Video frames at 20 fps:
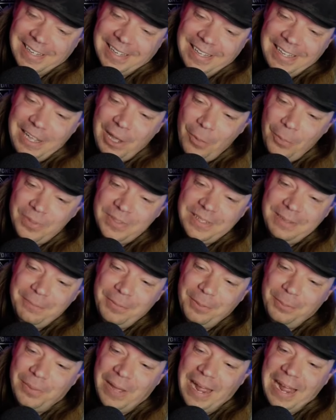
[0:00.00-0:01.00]
He opens up
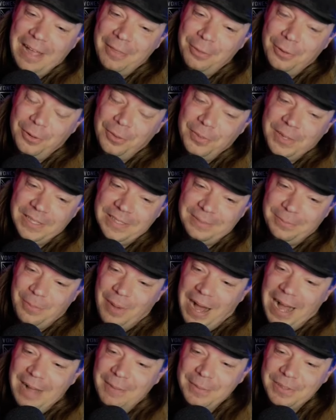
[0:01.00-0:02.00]
the bathroom. His
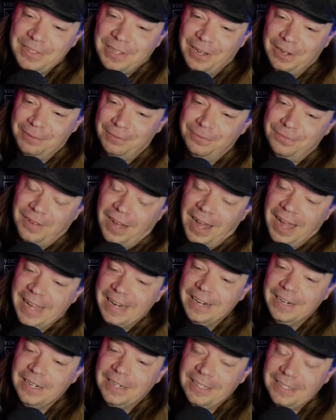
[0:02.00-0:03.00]
mom is on
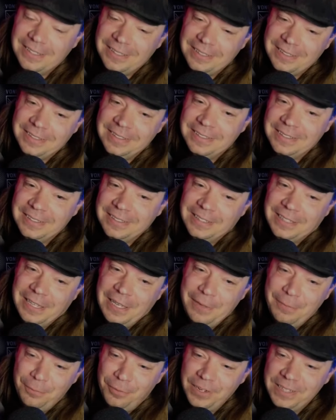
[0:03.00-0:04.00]
fire.
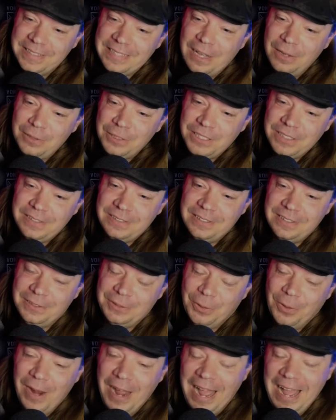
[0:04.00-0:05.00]
He freaks out, shuts the
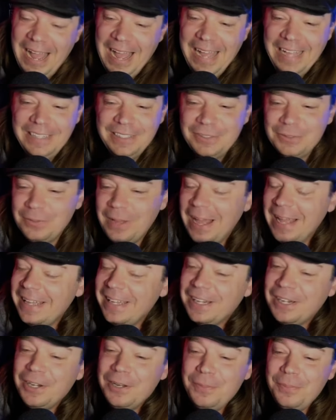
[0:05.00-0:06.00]
door. I
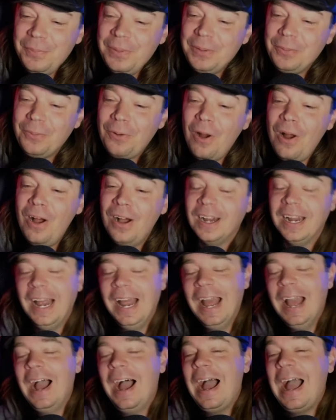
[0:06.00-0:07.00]
could be wrong.
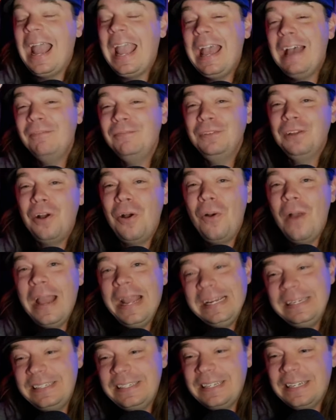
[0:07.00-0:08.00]
I have no
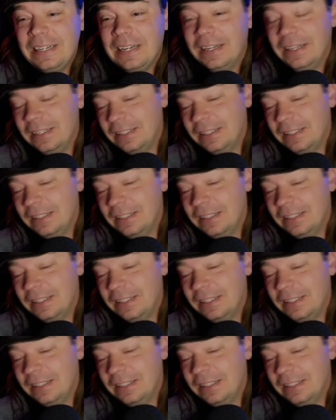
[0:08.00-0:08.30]
idea.